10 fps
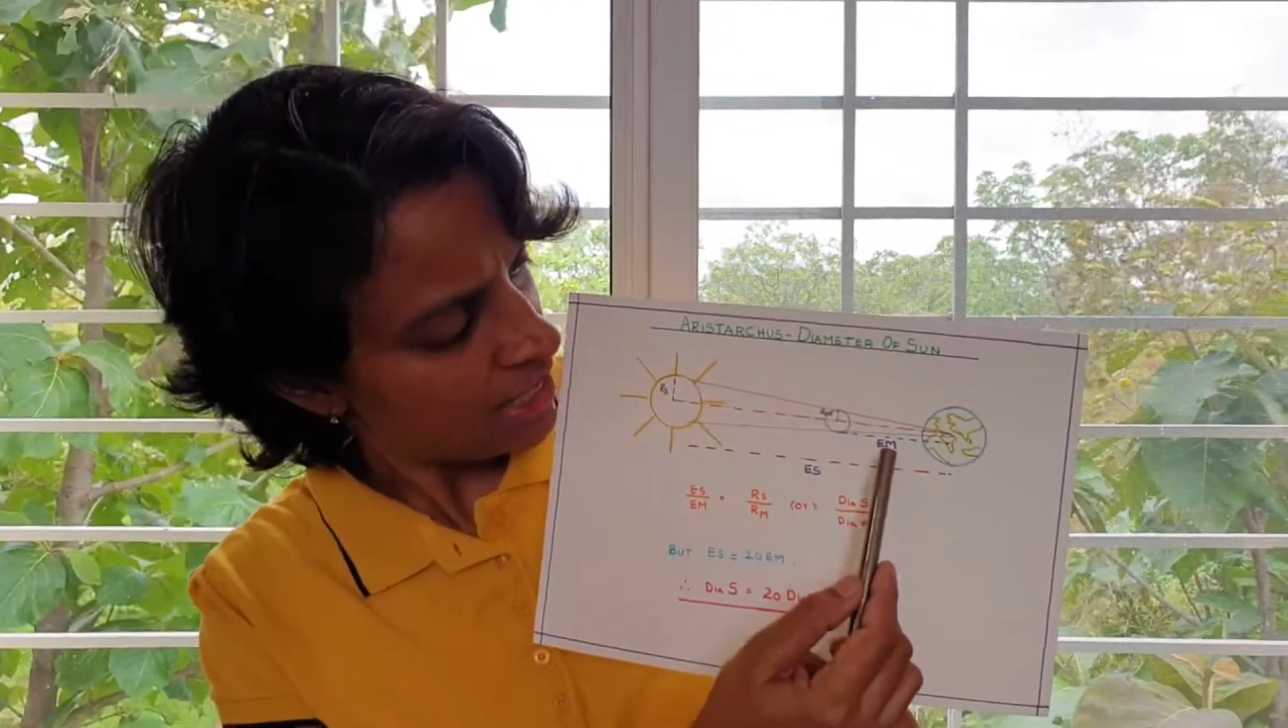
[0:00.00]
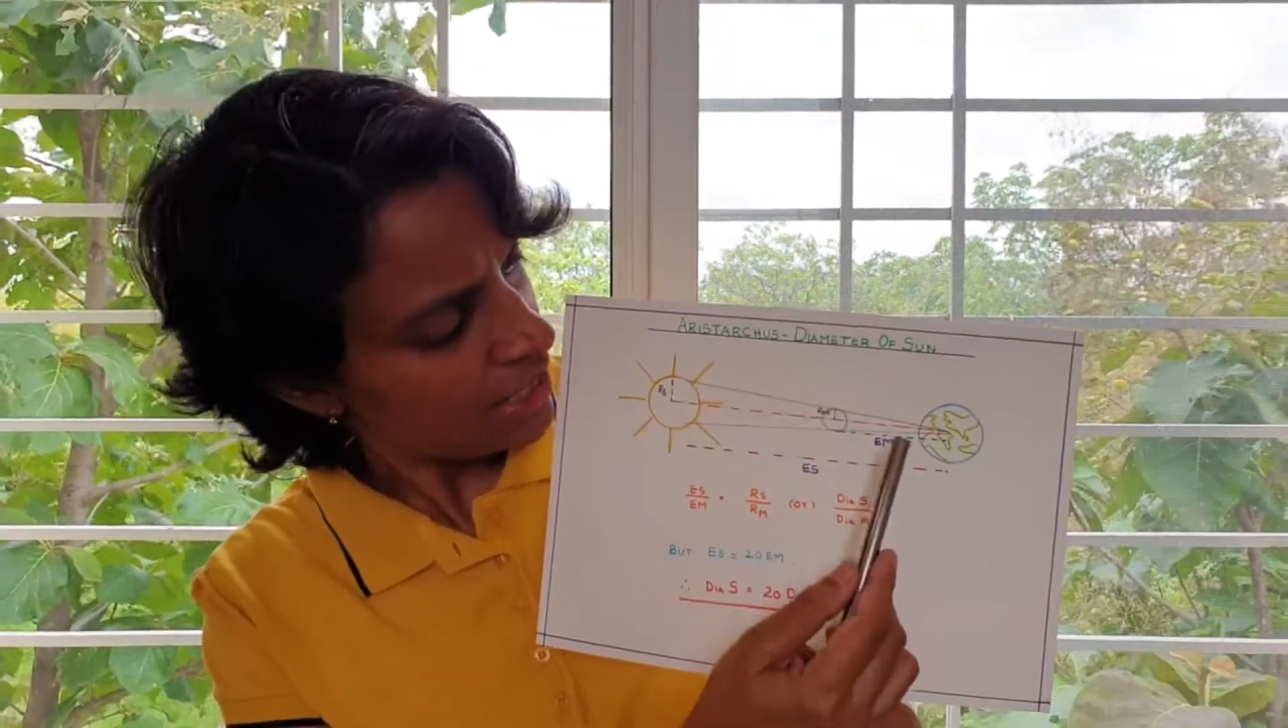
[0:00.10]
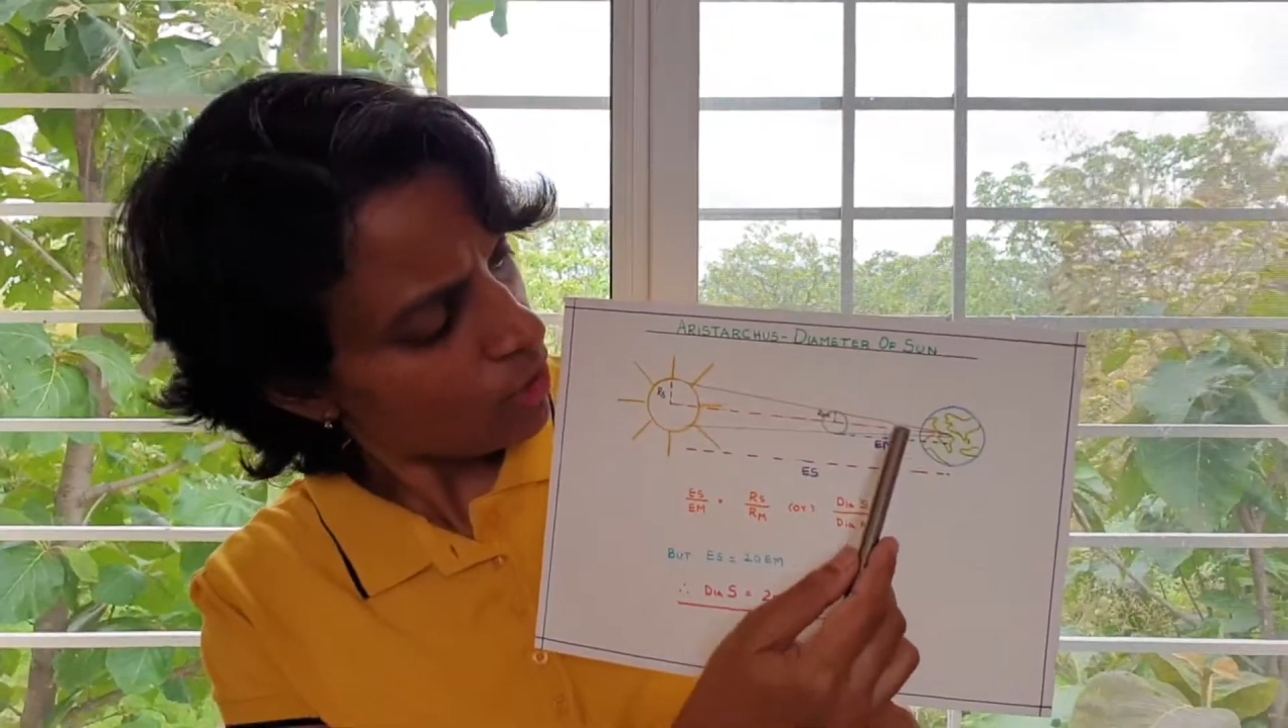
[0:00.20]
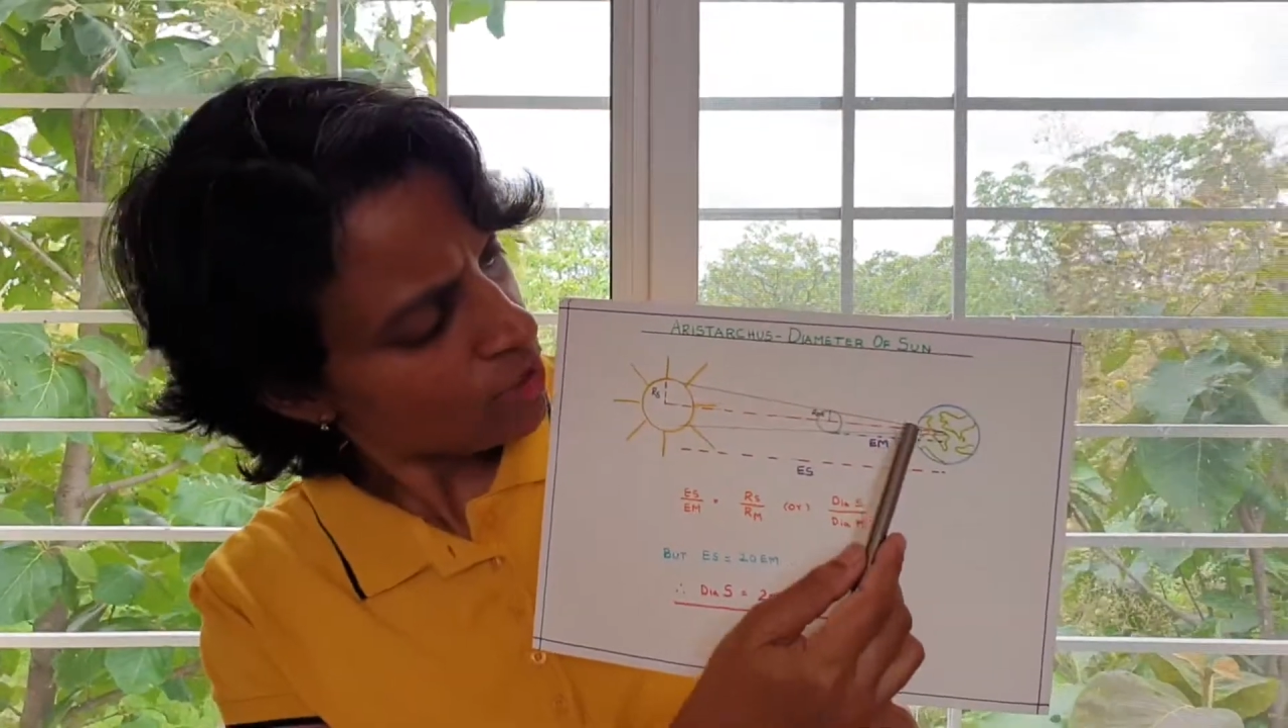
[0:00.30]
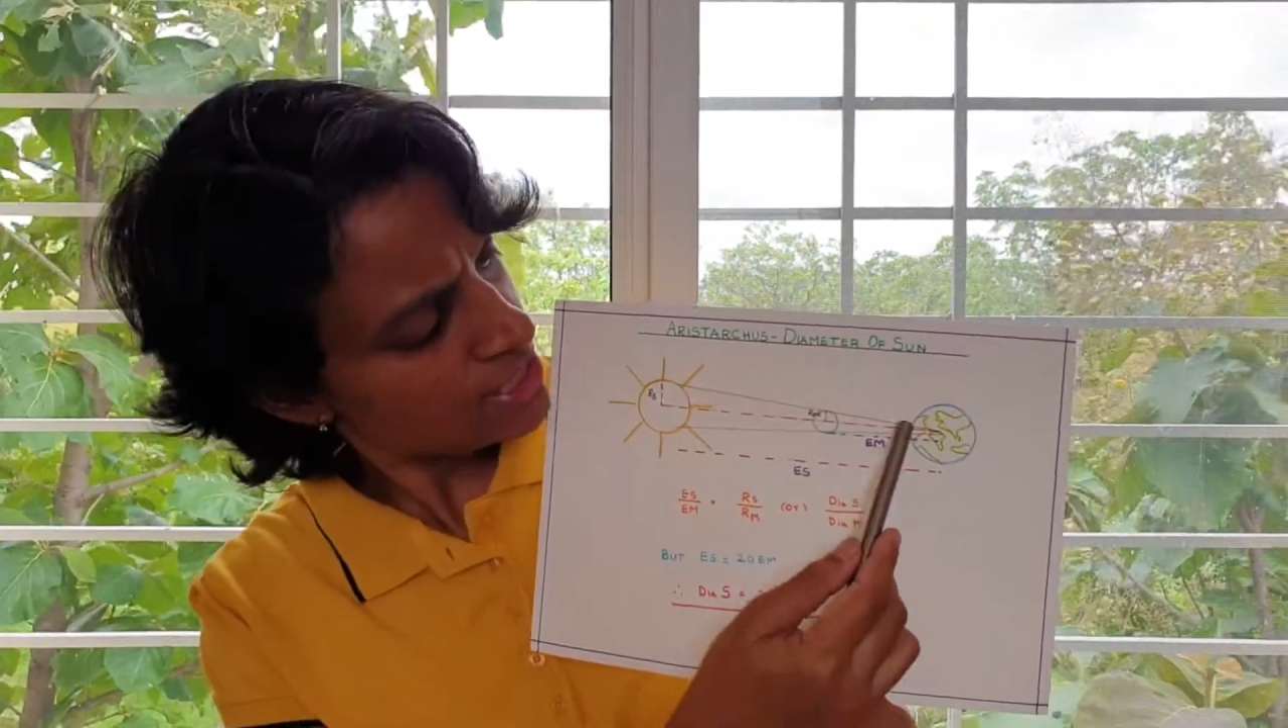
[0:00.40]

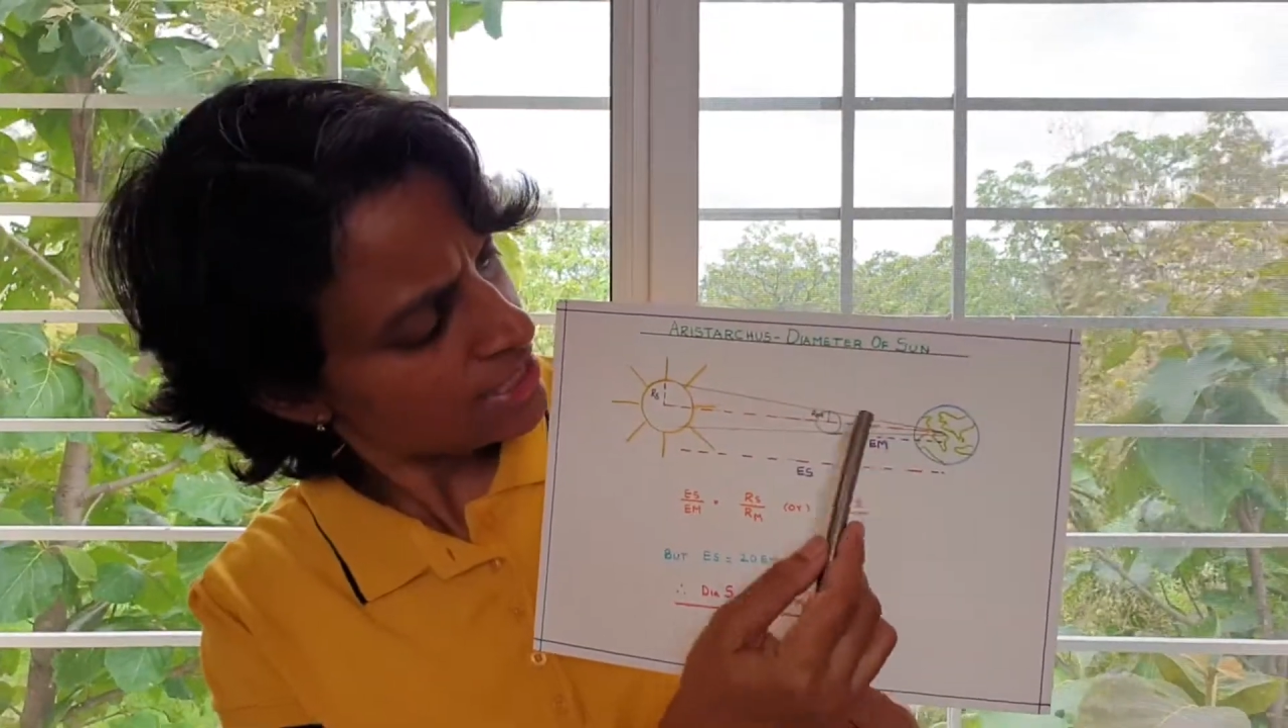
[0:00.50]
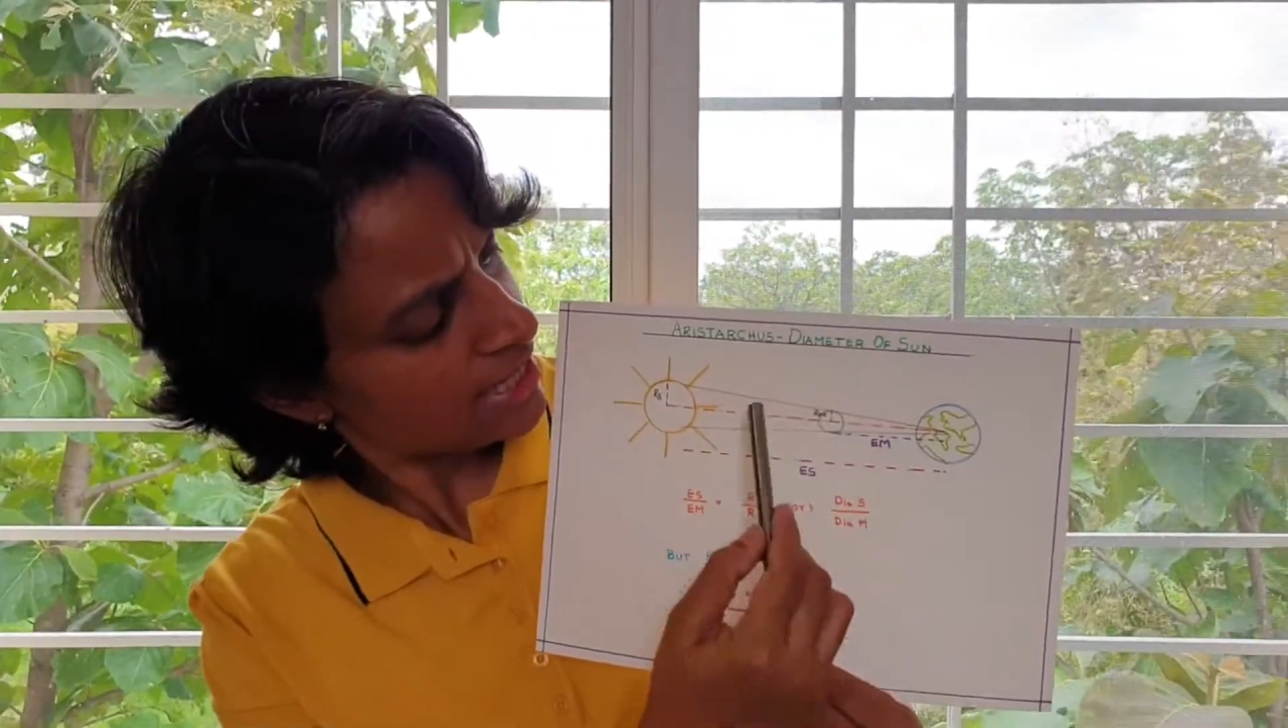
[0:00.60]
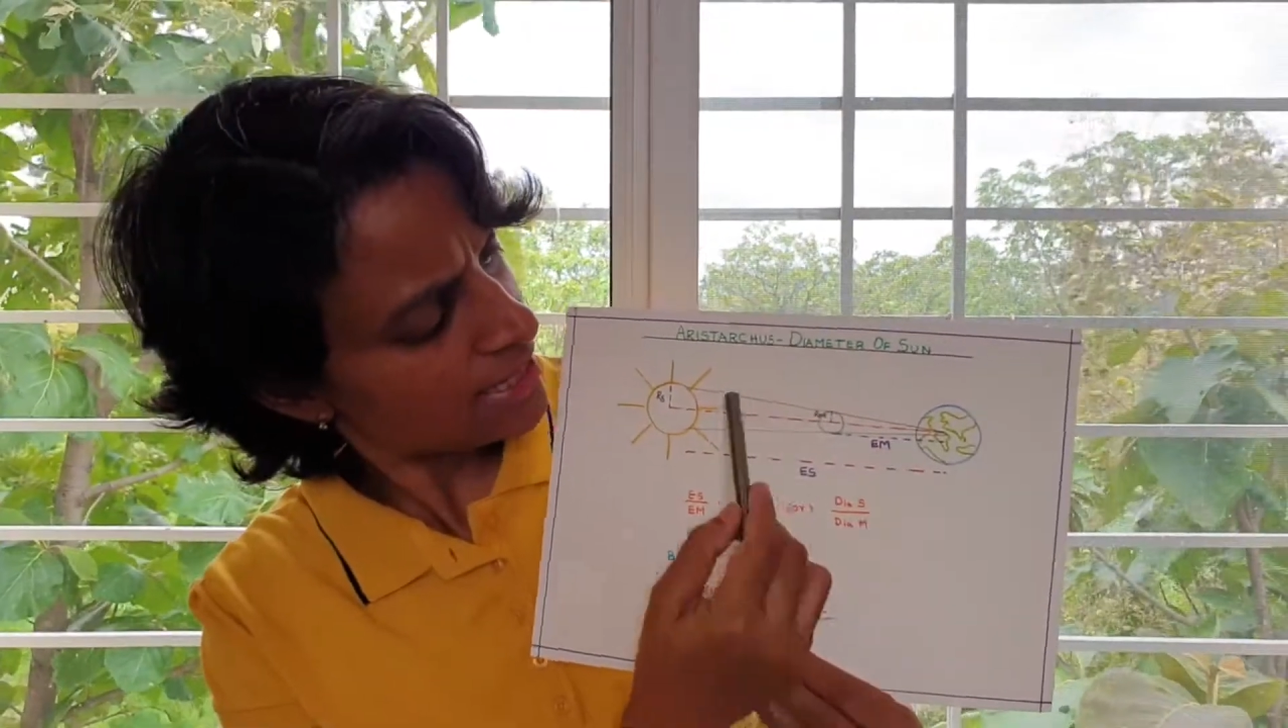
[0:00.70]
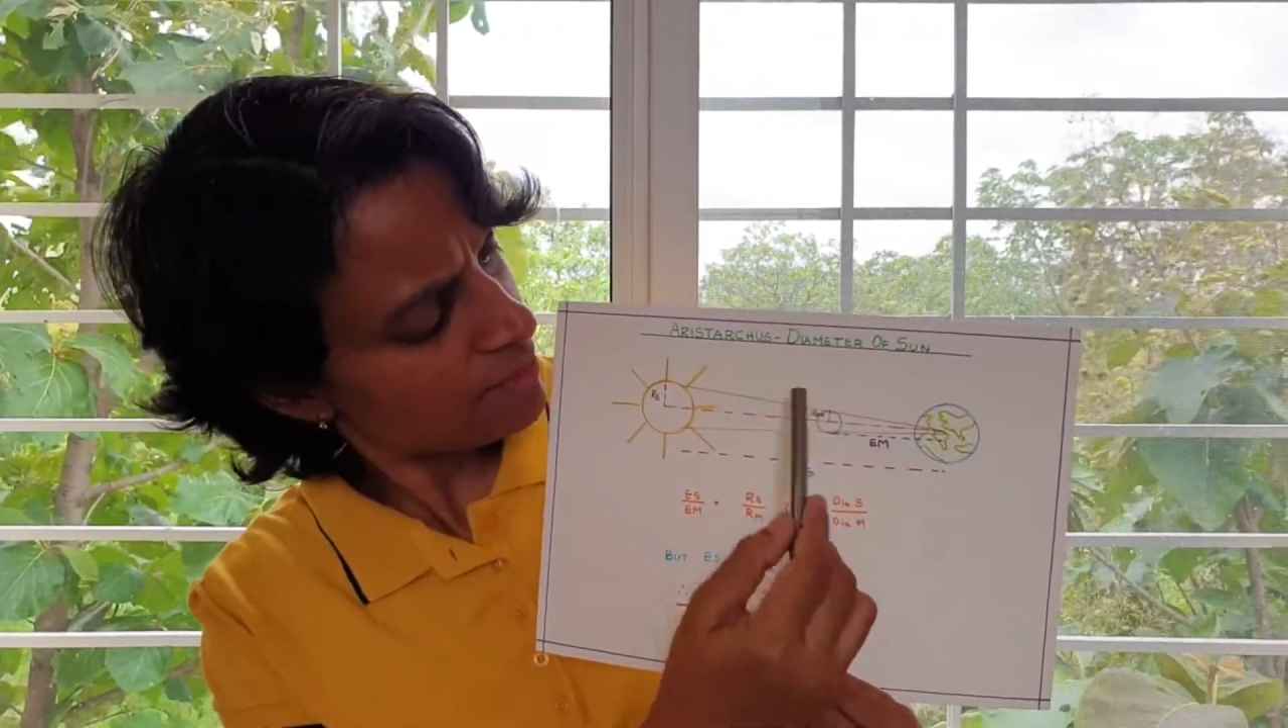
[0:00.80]
Now he said